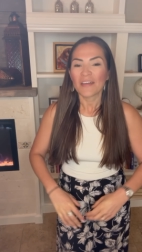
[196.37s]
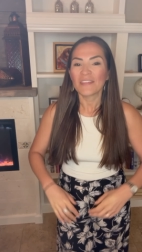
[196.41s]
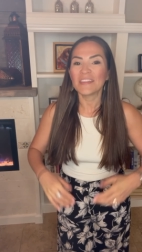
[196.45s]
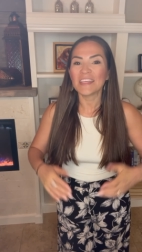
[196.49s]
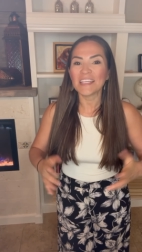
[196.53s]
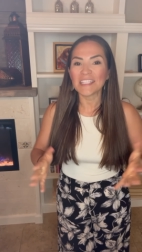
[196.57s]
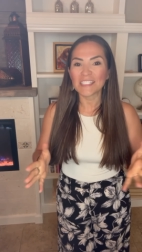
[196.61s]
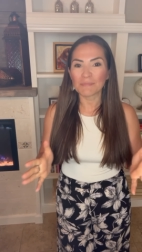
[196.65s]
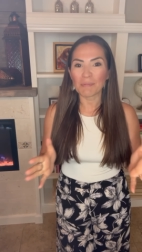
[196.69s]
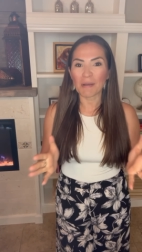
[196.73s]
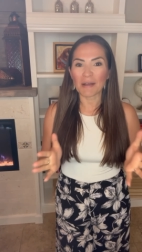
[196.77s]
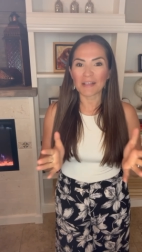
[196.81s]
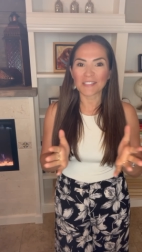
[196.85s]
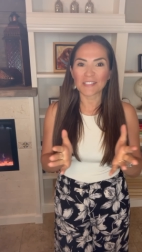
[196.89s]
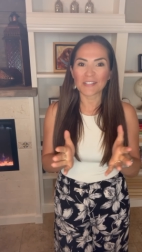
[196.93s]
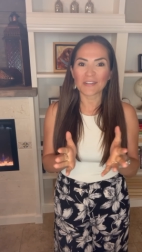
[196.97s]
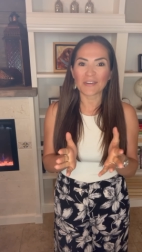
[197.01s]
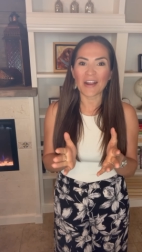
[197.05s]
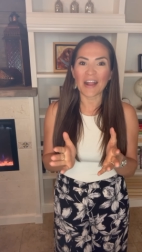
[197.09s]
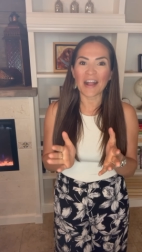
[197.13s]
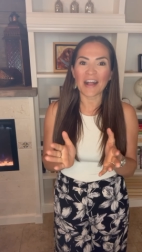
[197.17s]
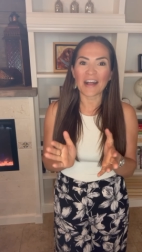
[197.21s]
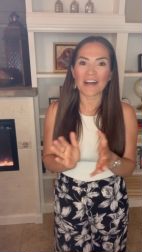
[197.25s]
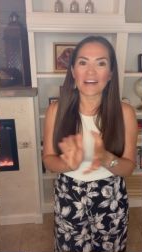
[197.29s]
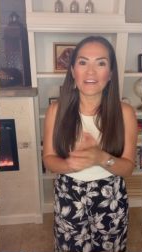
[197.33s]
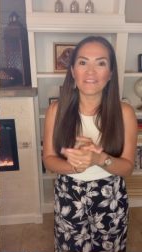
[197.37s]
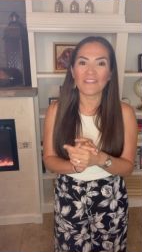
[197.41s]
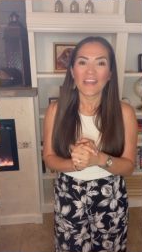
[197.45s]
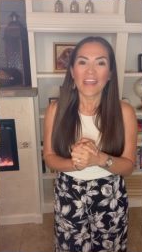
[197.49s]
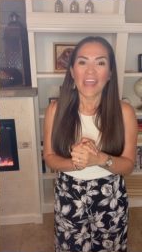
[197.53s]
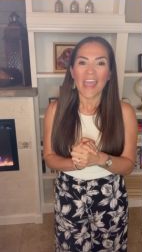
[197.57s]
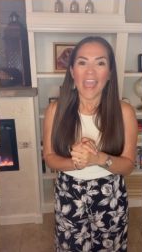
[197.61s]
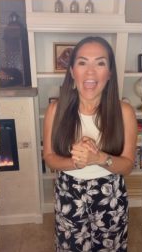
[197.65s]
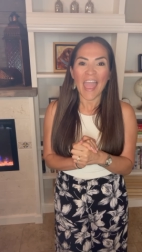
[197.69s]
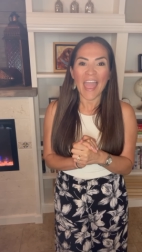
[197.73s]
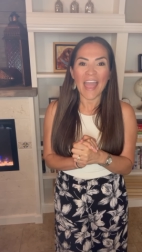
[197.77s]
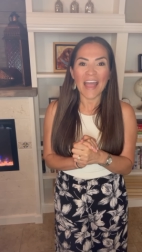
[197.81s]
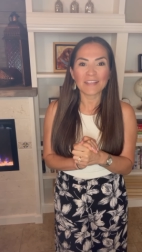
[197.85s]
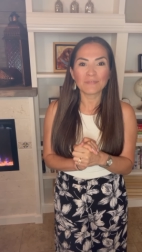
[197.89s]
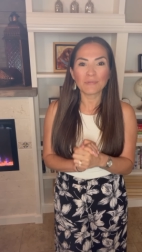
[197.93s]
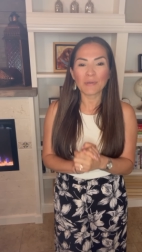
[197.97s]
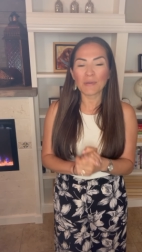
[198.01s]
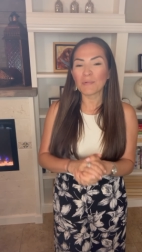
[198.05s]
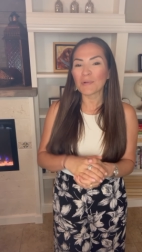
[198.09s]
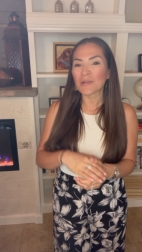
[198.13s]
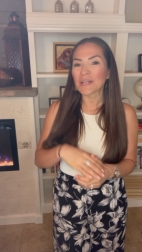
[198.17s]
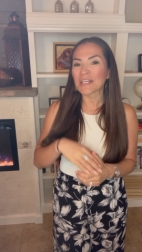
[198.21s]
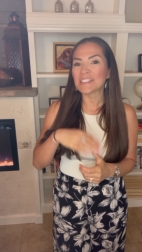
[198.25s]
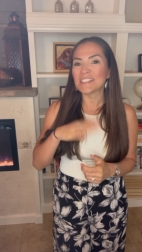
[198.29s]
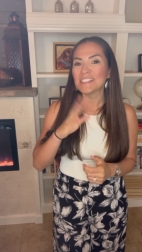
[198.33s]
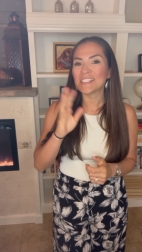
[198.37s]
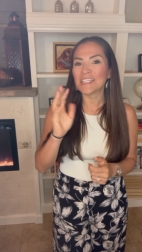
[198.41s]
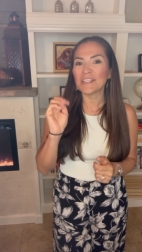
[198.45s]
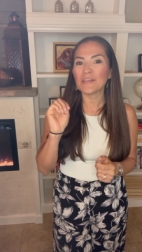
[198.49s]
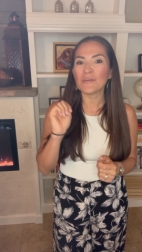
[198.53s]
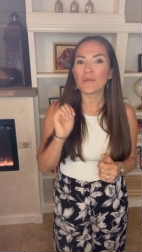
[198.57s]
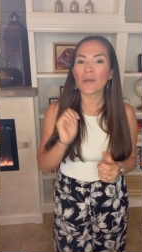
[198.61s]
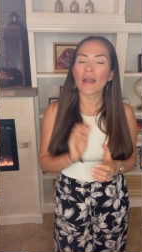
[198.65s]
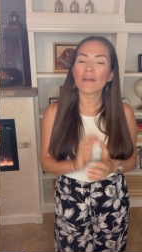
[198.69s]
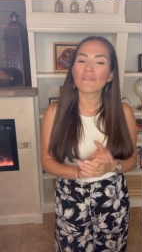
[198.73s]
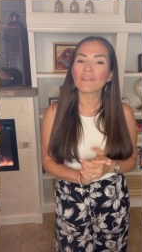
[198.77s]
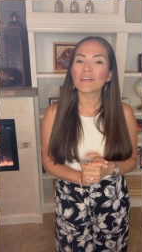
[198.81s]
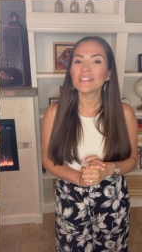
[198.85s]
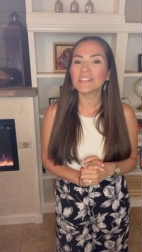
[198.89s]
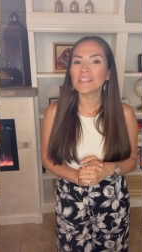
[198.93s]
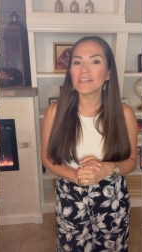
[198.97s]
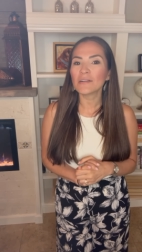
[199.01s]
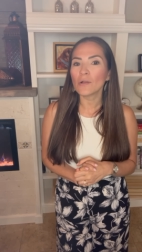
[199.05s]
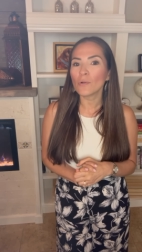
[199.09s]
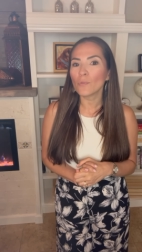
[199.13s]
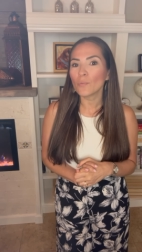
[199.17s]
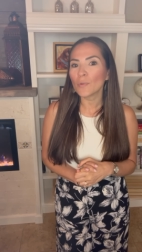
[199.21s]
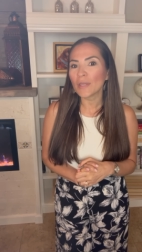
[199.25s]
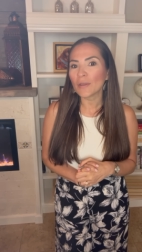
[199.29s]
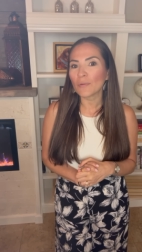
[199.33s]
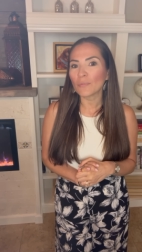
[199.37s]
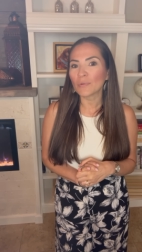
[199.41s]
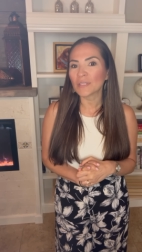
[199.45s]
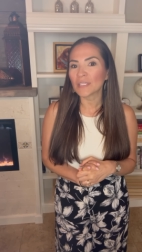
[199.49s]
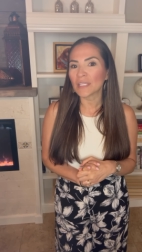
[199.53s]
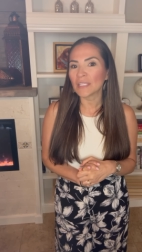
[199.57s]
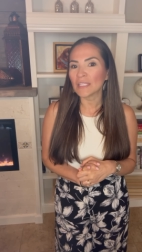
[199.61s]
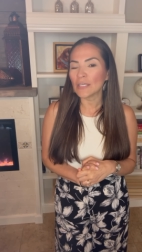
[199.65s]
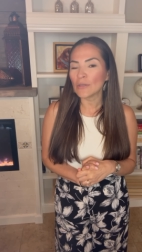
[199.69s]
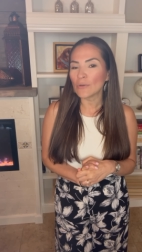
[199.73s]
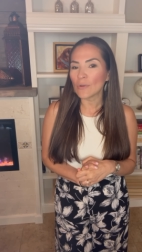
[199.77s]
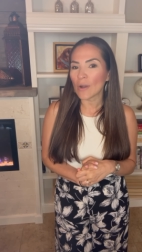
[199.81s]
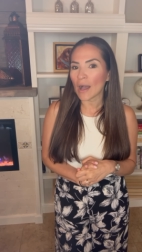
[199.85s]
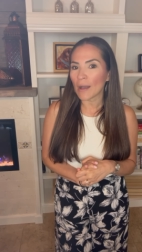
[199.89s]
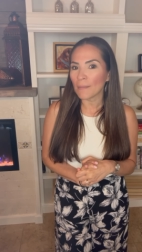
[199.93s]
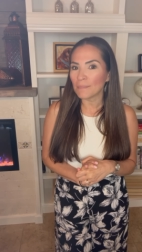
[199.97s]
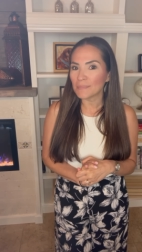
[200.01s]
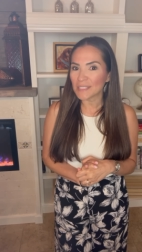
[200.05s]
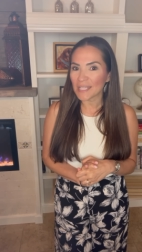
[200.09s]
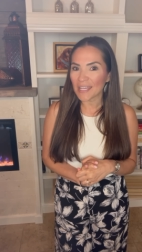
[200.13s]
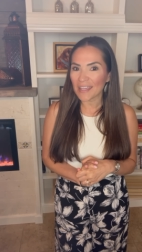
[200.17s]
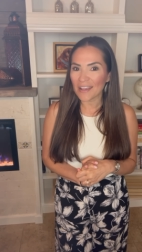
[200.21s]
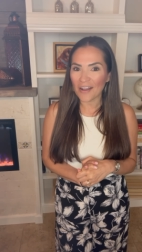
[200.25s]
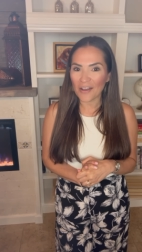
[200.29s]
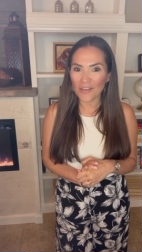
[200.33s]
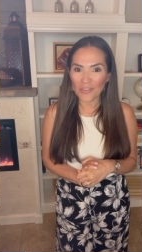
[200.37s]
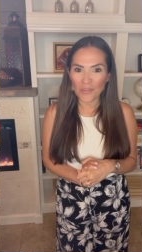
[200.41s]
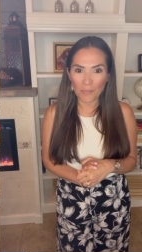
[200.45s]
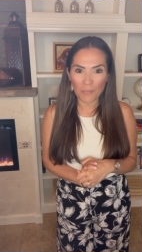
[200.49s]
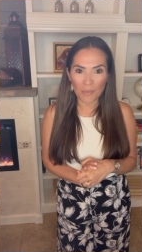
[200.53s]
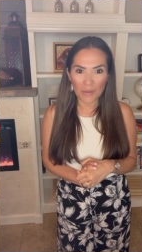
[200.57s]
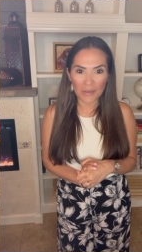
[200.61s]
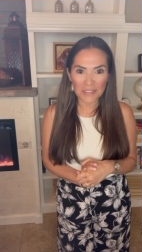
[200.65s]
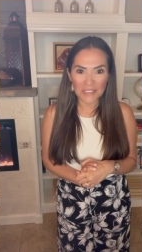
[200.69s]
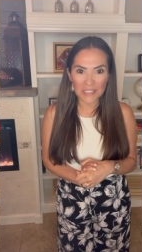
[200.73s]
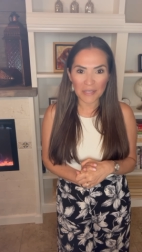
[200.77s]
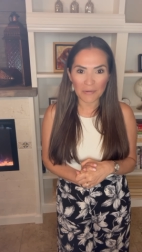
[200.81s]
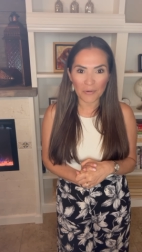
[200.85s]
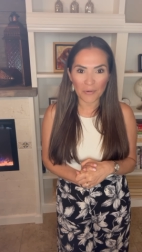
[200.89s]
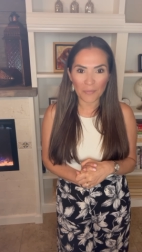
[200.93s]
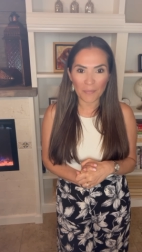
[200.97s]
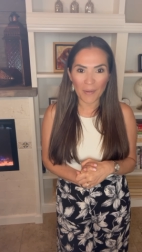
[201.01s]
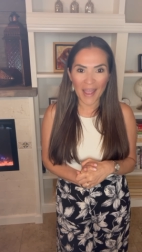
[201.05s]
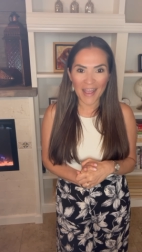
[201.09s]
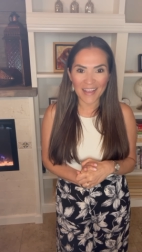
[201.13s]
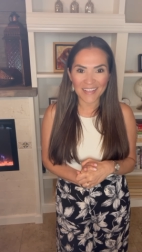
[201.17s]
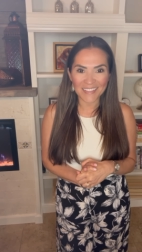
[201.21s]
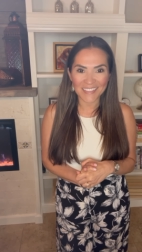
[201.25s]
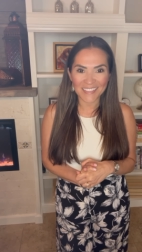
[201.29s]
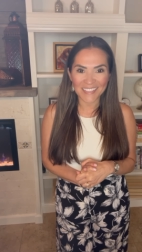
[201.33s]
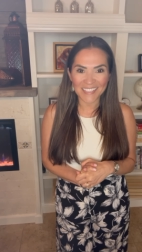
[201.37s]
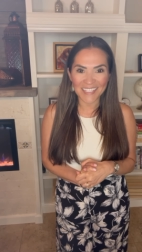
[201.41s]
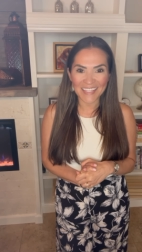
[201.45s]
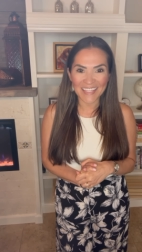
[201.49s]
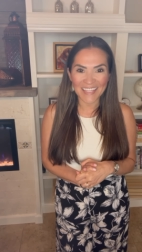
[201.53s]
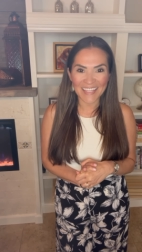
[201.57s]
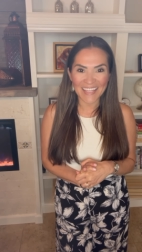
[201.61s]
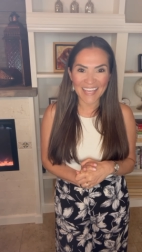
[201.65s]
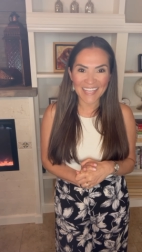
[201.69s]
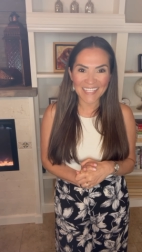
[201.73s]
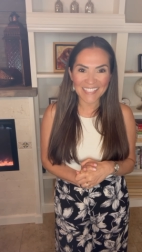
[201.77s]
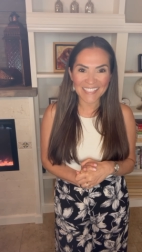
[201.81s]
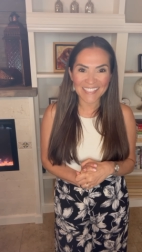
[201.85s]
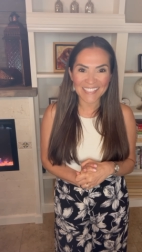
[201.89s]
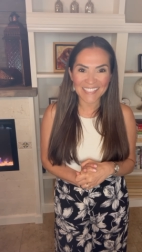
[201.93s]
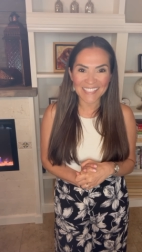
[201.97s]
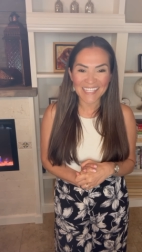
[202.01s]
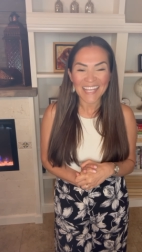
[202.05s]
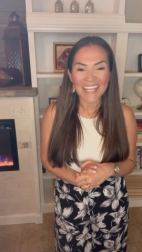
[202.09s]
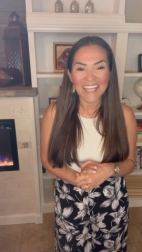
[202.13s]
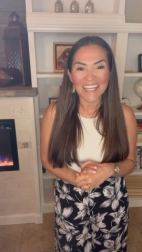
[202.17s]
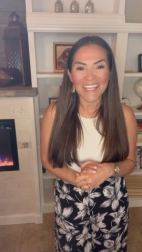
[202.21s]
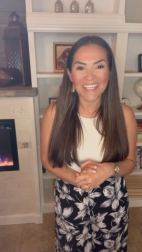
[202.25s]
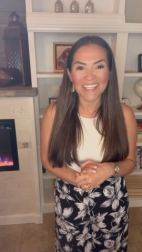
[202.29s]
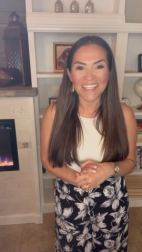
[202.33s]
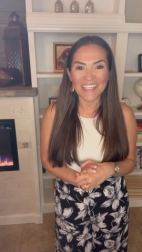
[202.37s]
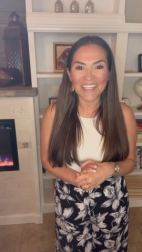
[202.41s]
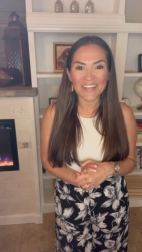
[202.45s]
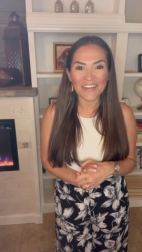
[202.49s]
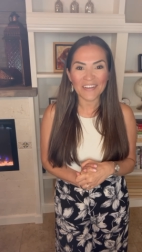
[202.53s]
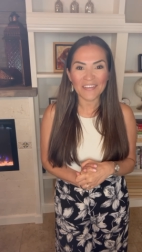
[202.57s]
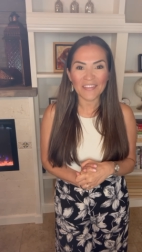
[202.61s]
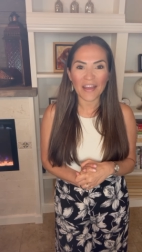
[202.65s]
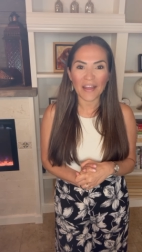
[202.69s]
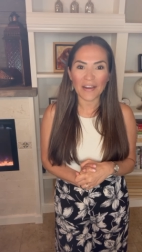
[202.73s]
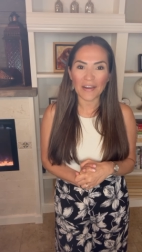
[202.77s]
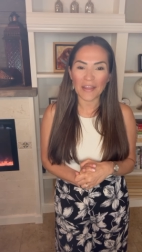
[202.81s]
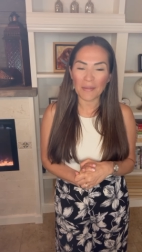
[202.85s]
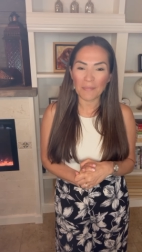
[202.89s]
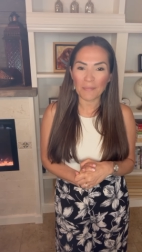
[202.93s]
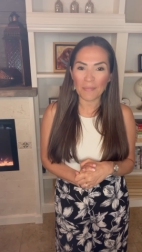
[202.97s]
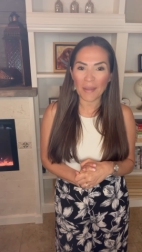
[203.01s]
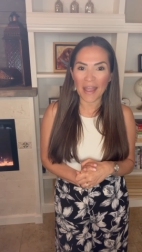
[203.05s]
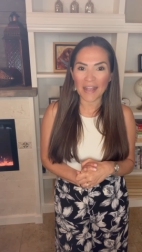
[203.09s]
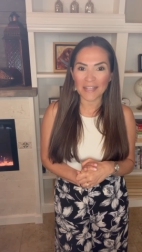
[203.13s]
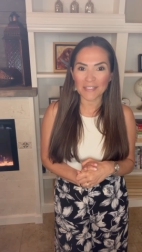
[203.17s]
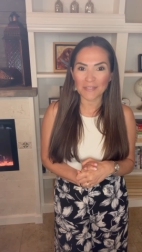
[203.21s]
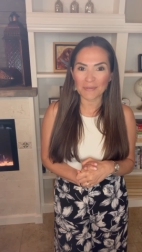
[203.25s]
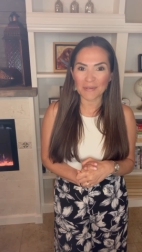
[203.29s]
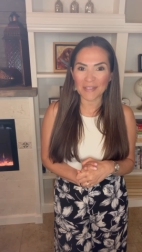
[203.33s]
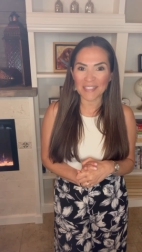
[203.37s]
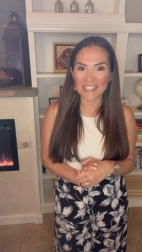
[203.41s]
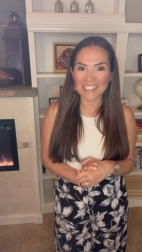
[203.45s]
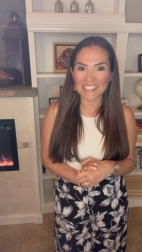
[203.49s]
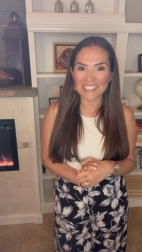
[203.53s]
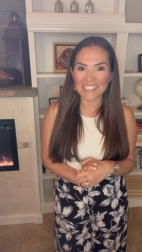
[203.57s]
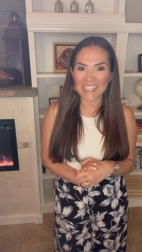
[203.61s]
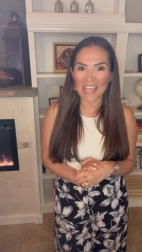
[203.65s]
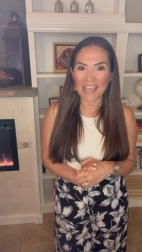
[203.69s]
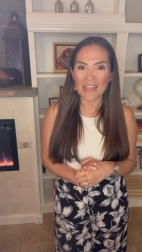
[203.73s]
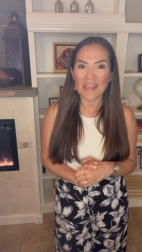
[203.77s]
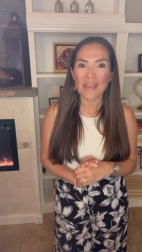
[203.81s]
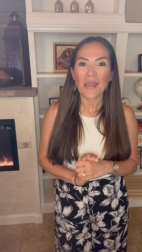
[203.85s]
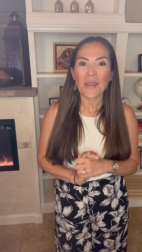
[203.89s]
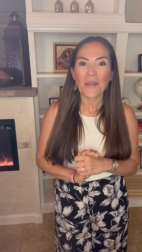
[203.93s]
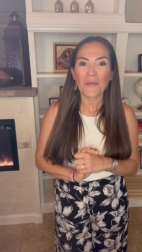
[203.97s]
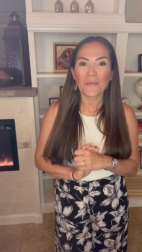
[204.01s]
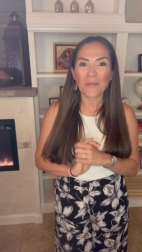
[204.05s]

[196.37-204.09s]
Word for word: the sponsor of. And we will continue every single week with a new update on the bills that were passed this year that impact real estate.